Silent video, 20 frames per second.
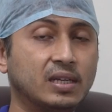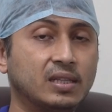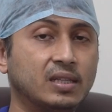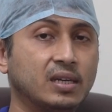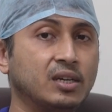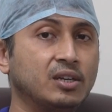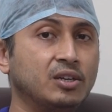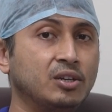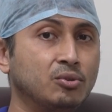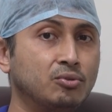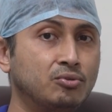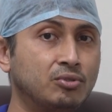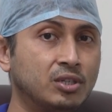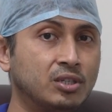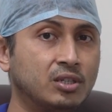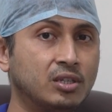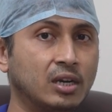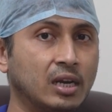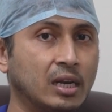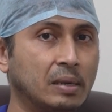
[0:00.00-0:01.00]
that they are
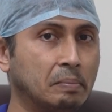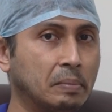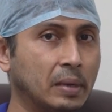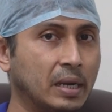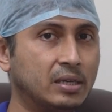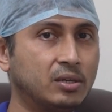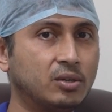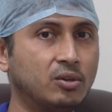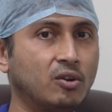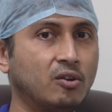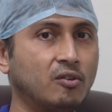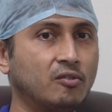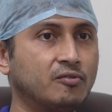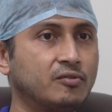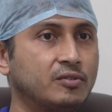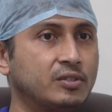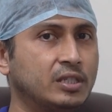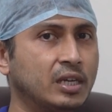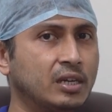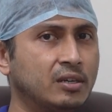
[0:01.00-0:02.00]
nutritionally better
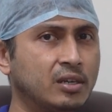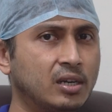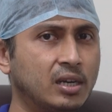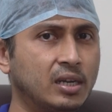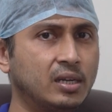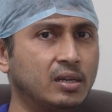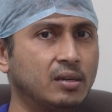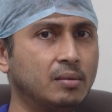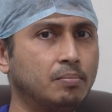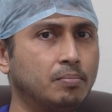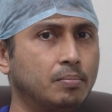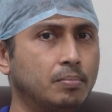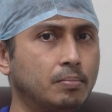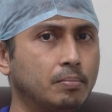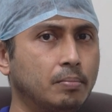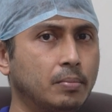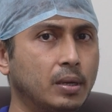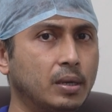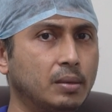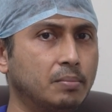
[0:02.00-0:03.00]
off, generally
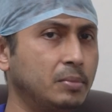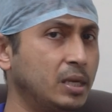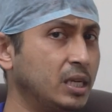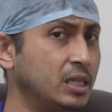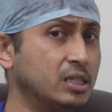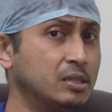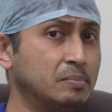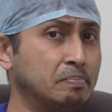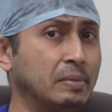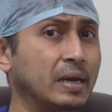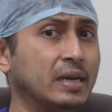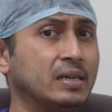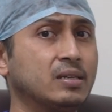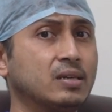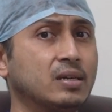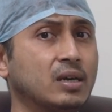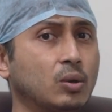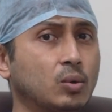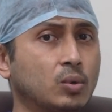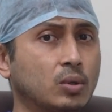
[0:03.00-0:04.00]
means
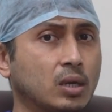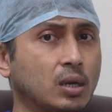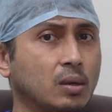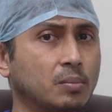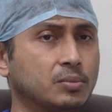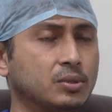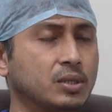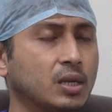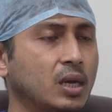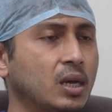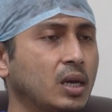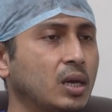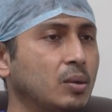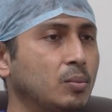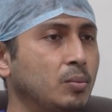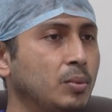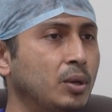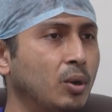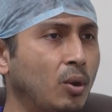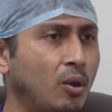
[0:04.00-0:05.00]
better outcomes. Mm.
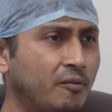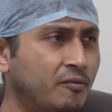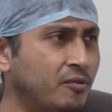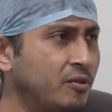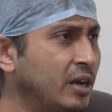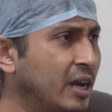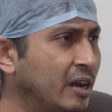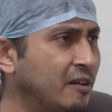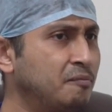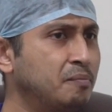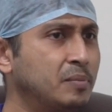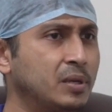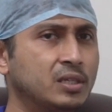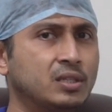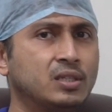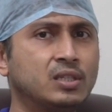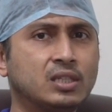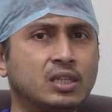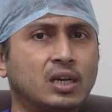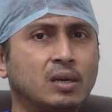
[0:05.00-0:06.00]
We often have
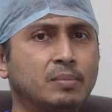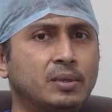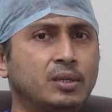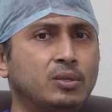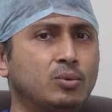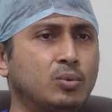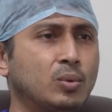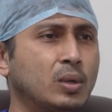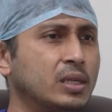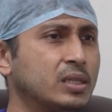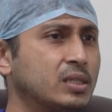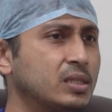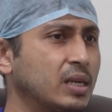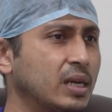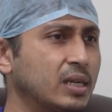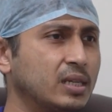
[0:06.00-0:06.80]
patients coming to us